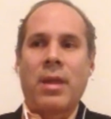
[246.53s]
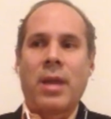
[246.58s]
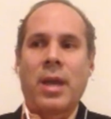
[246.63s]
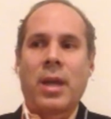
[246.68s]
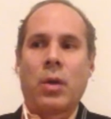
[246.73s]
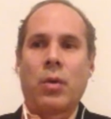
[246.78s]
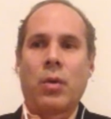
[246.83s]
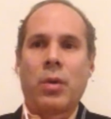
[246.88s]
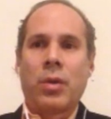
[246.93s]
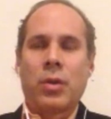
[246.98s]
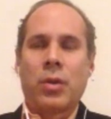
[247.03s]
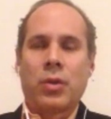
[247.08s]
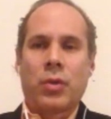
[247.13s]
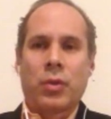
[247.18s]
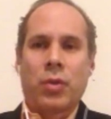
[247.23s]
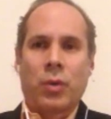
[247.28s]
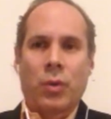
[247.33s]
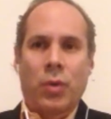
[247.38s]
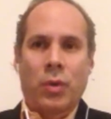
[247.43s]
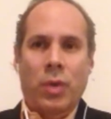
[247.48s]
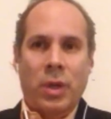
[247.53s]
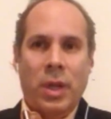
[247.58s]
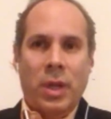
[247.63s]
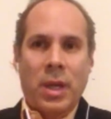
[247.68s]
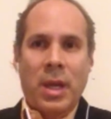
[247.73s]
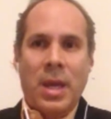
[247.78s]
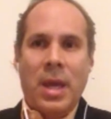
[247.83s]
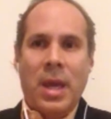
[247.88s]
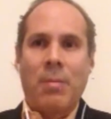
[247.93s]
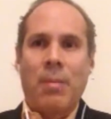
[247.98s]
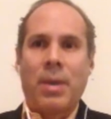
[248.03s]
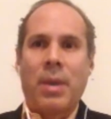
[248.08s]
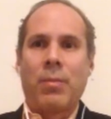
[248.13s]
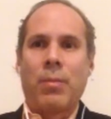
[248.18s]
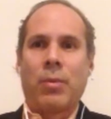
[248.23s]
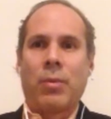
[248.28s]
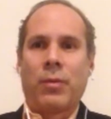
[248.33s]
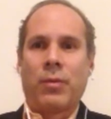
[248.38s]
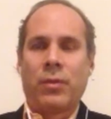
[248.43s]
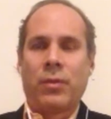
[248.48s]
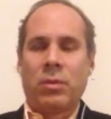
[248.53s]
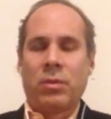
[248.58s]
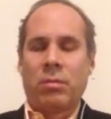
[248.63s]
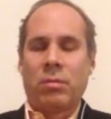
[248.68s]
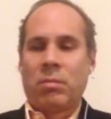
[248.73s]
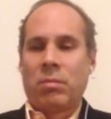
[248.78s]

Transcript: than go to the store and buy more food.